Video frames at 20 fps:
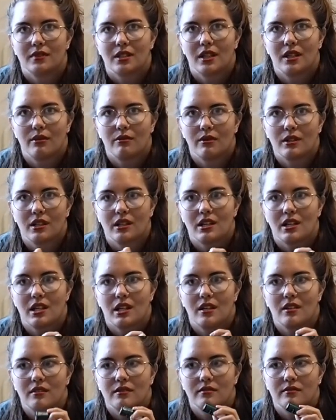It
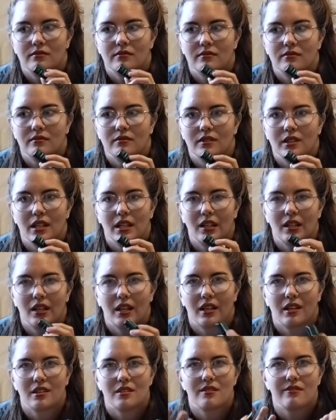really, it
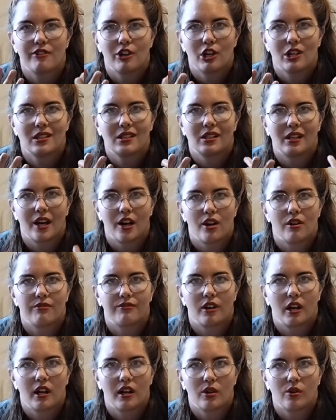like is a very
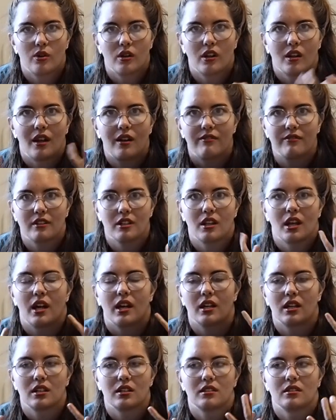clarifying oil. I feel
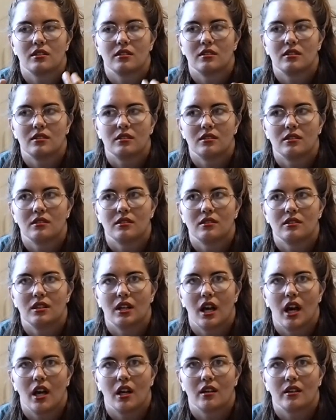like,
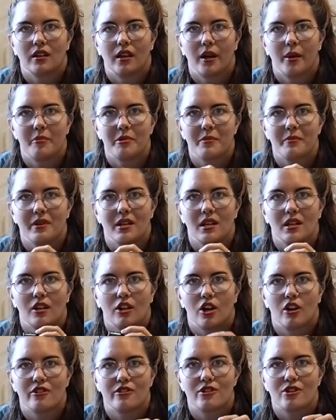yeah, helps me
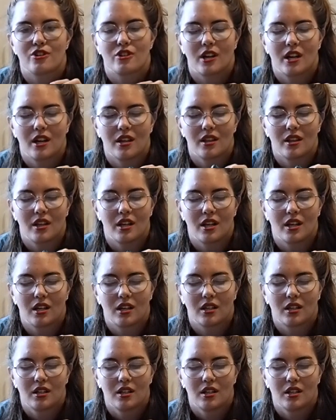concentrate and think.